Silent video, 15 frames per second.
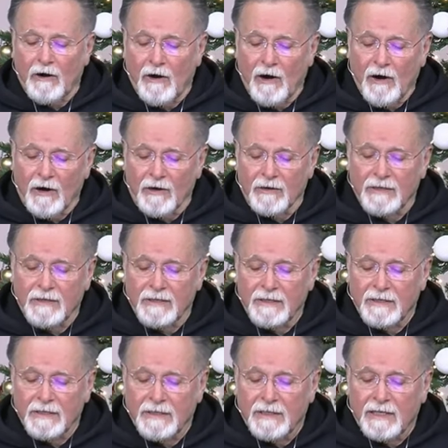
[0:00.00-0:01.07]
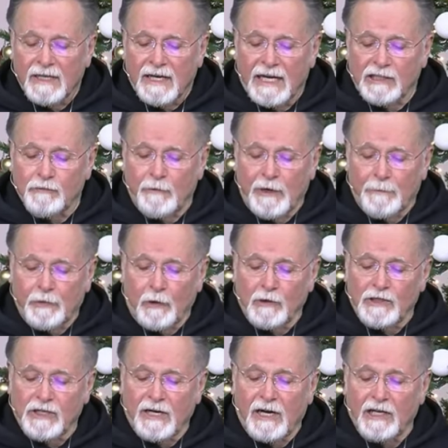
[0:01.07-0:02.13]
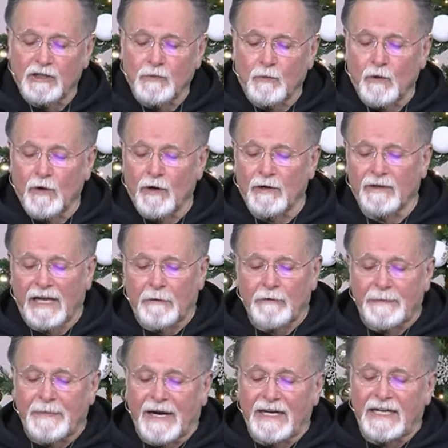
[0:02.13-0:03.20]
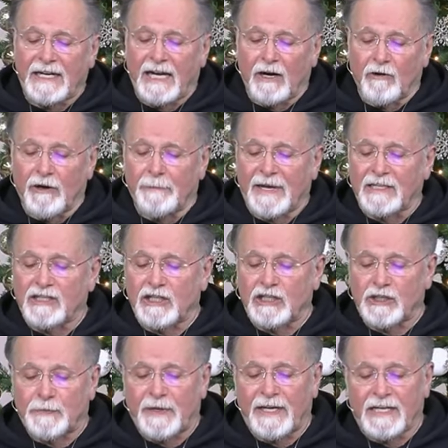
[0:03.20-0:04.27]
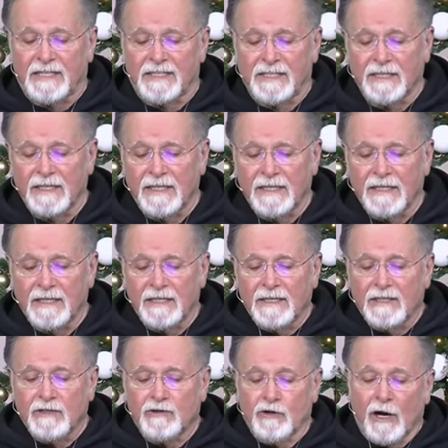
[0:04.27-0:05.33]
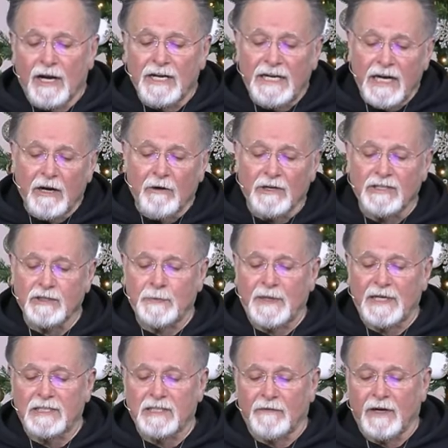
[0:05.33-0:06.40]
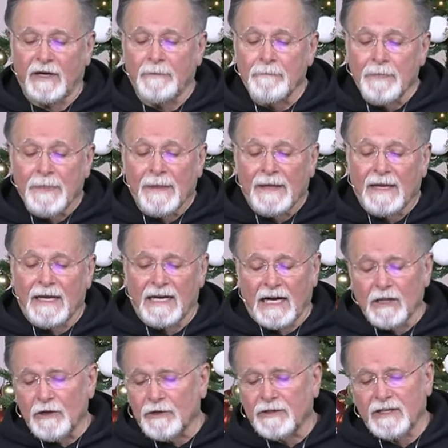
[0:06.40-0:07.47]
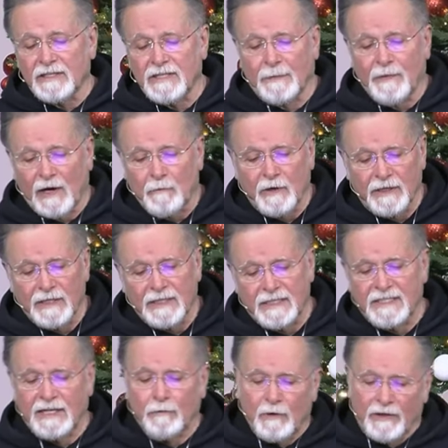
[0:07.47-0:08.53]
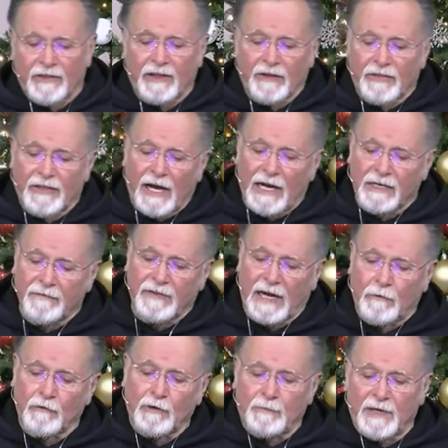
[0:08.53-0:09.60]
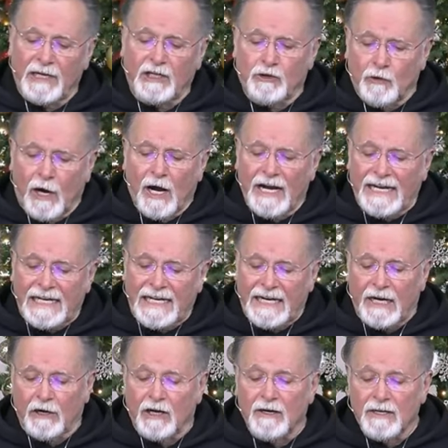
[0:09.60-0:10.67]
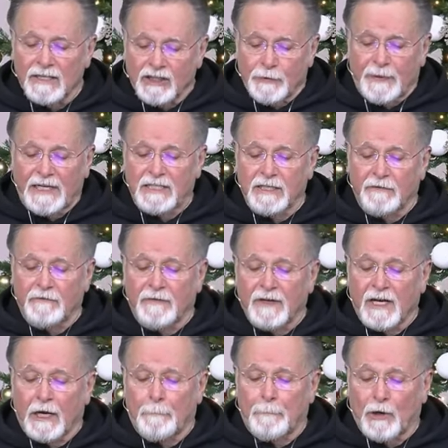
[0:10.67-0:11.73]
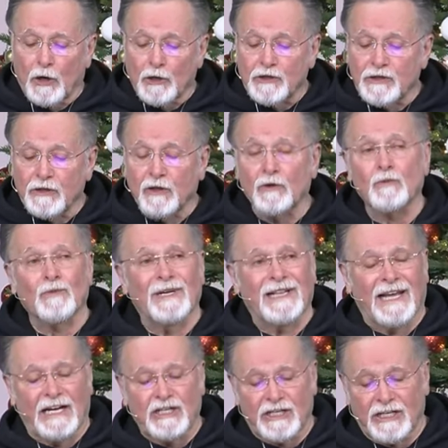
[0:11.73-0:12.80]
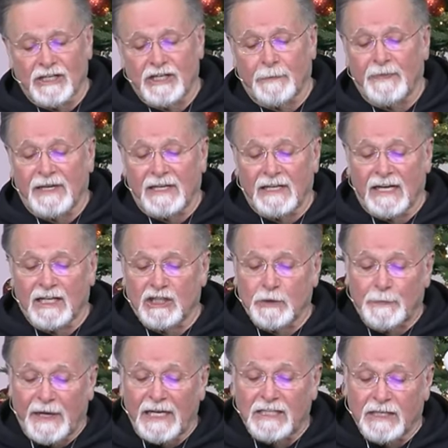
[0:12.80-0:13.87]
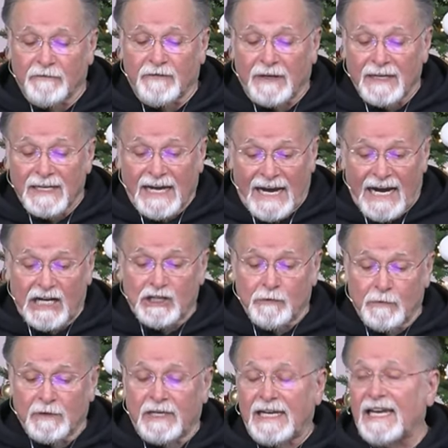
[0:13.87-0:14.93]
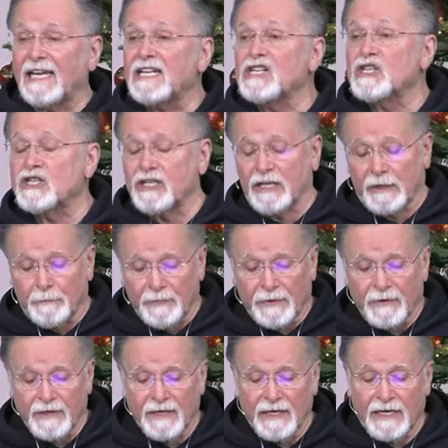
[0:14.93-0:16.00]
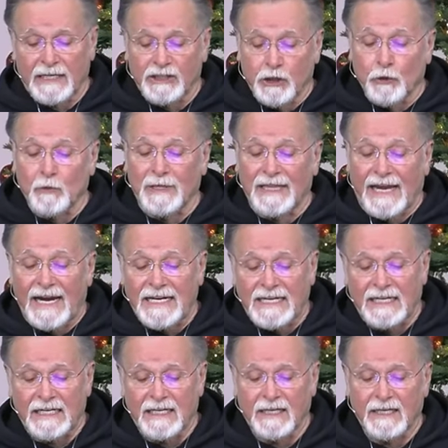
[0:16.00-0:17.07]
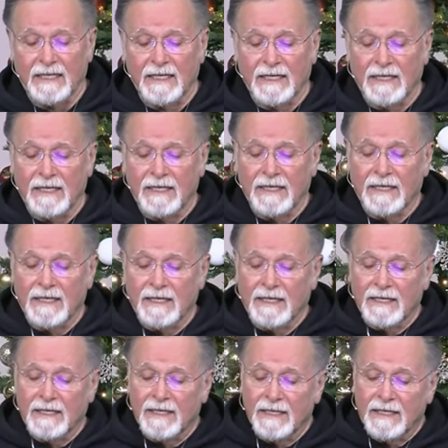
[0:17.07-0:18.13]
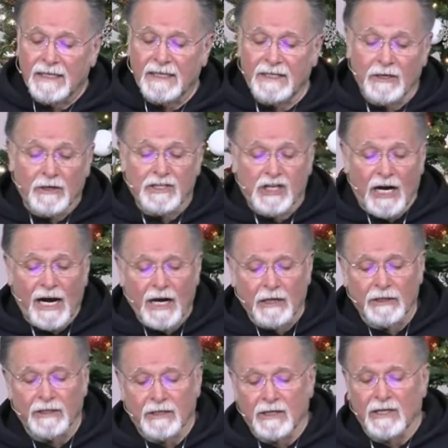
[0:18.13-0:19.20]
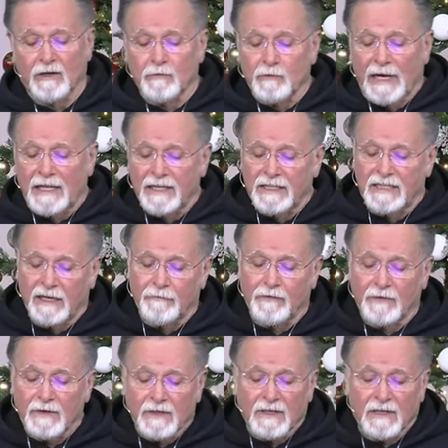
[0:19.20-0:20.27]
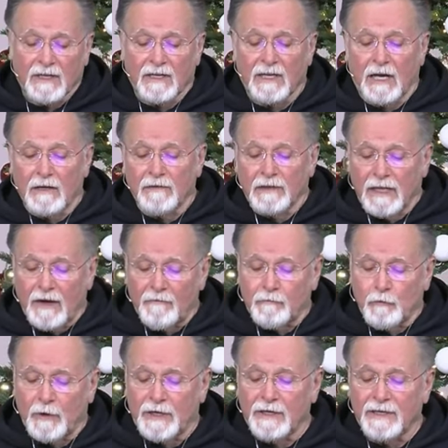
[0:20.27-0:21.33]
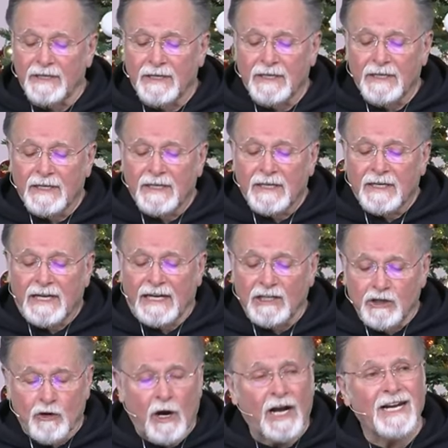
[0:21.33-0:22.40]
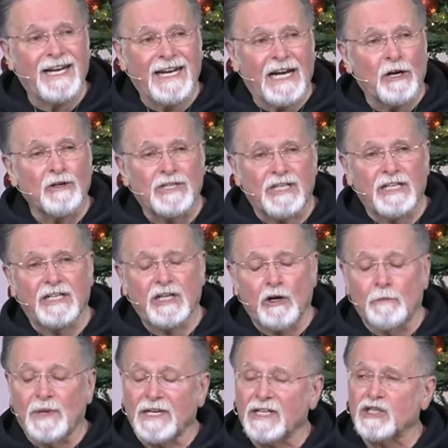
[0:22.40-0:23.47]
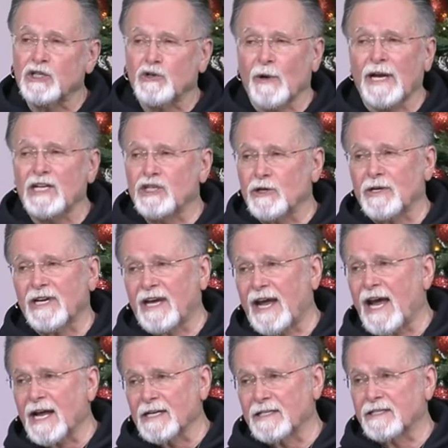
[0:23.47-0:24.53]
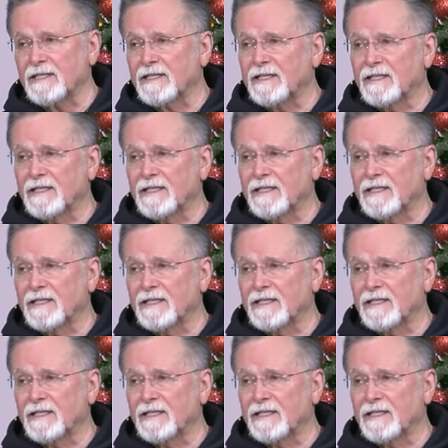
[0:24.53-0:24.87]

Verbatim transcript: heart as we approach God's word that we might hear him as he speaks. Draw near speaks of a, and I looked this up, I wanted to see what the thought of that would be. Drawing near speaks of a personal relationship, it, it speaks of actual kinship as you're related. Your child, a relative, a, a loved one can draw near to you, but a stranger can't.